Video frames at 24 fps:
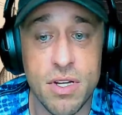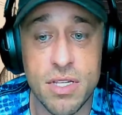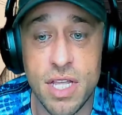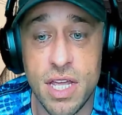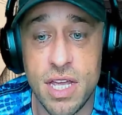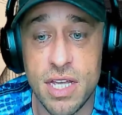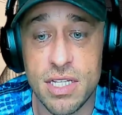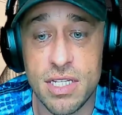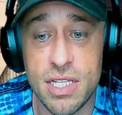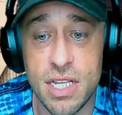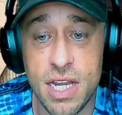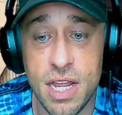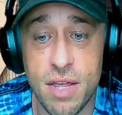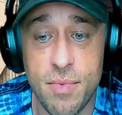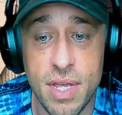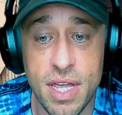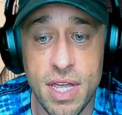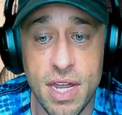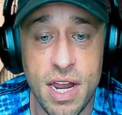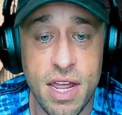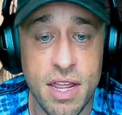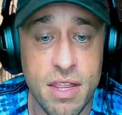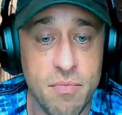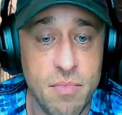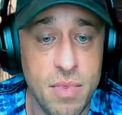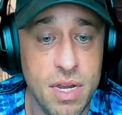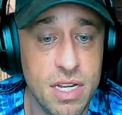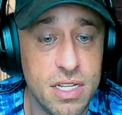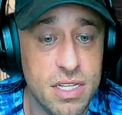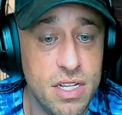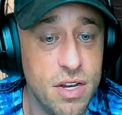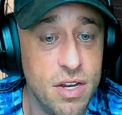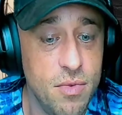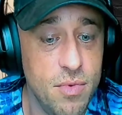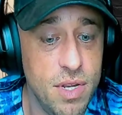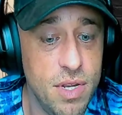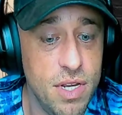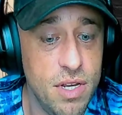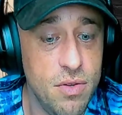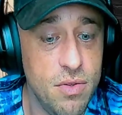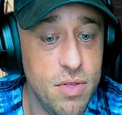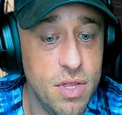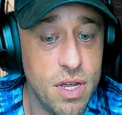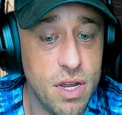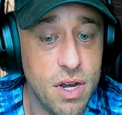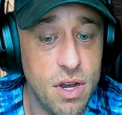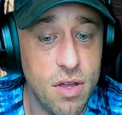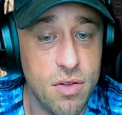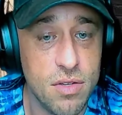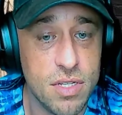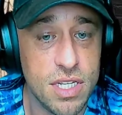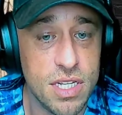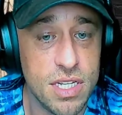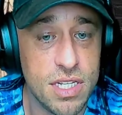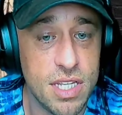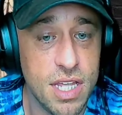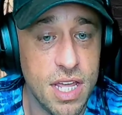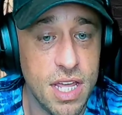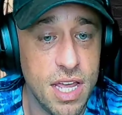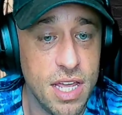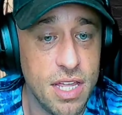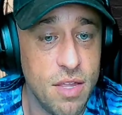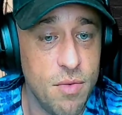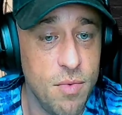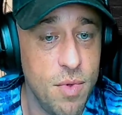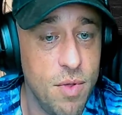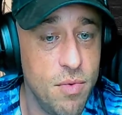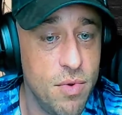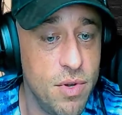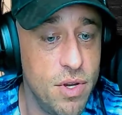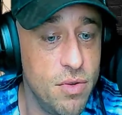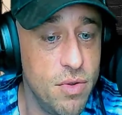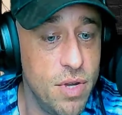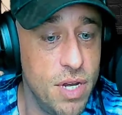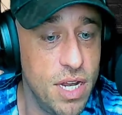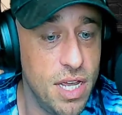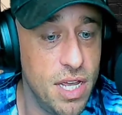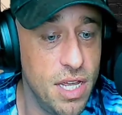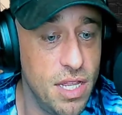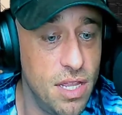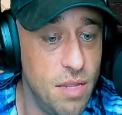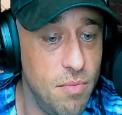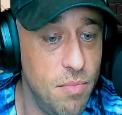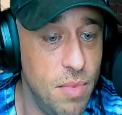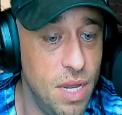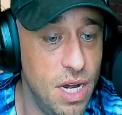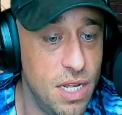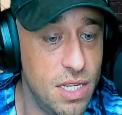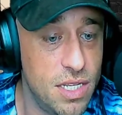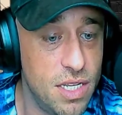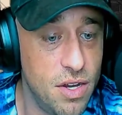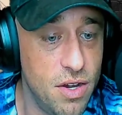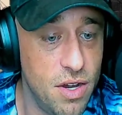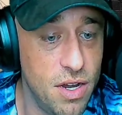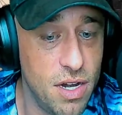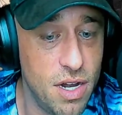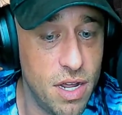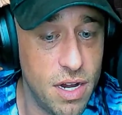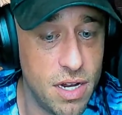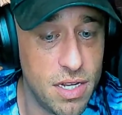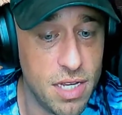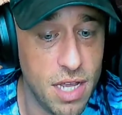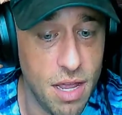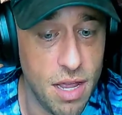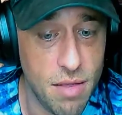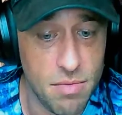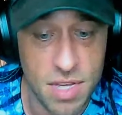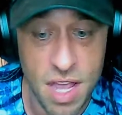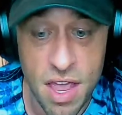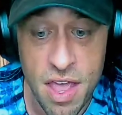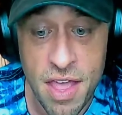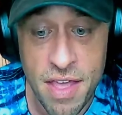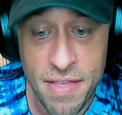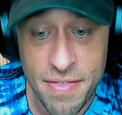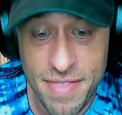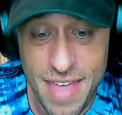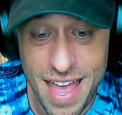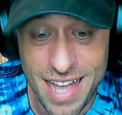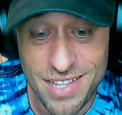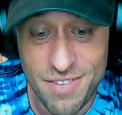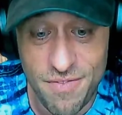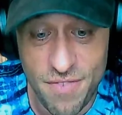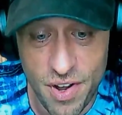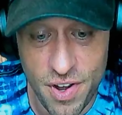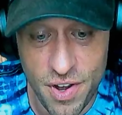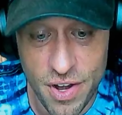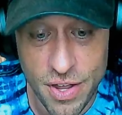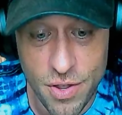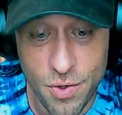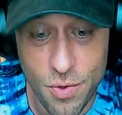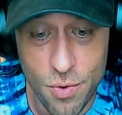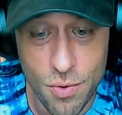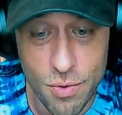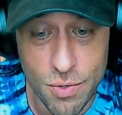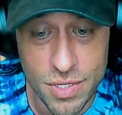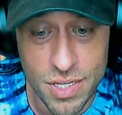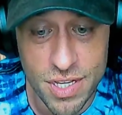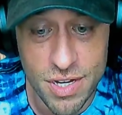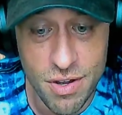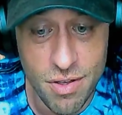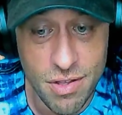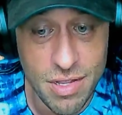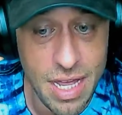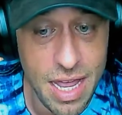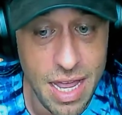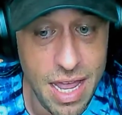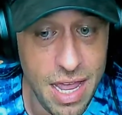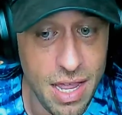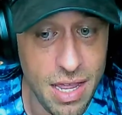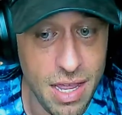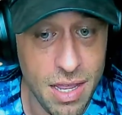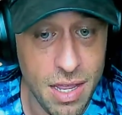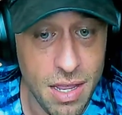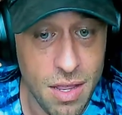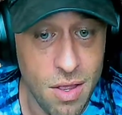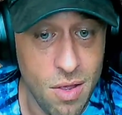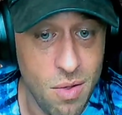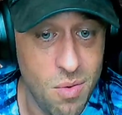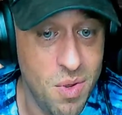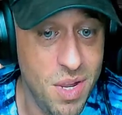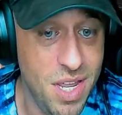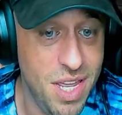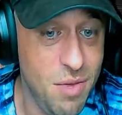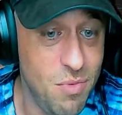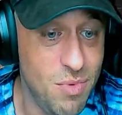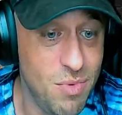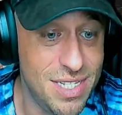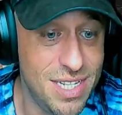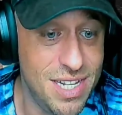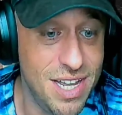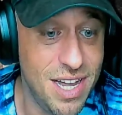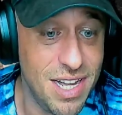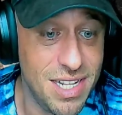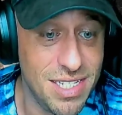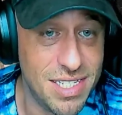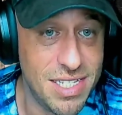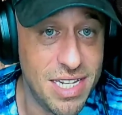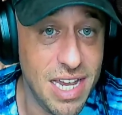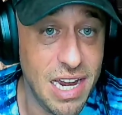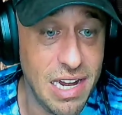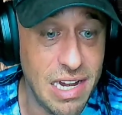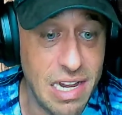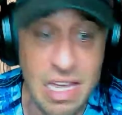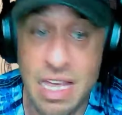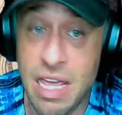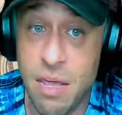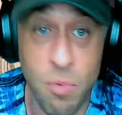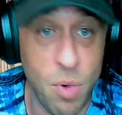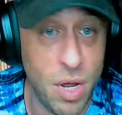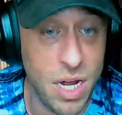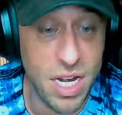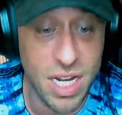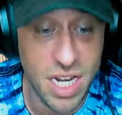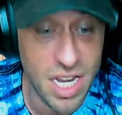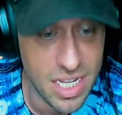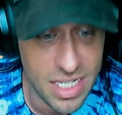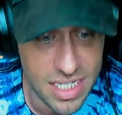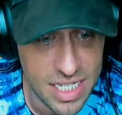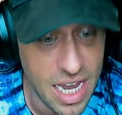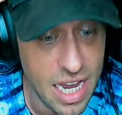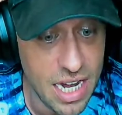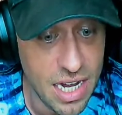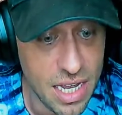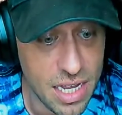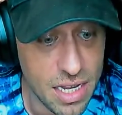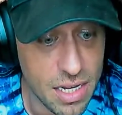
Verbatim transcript: things today. We get out of the military and we do the closest thing that we were doing in the military a lot of times. That's very cool to know that, hey, when he was done sailing, he wasn't done sailing.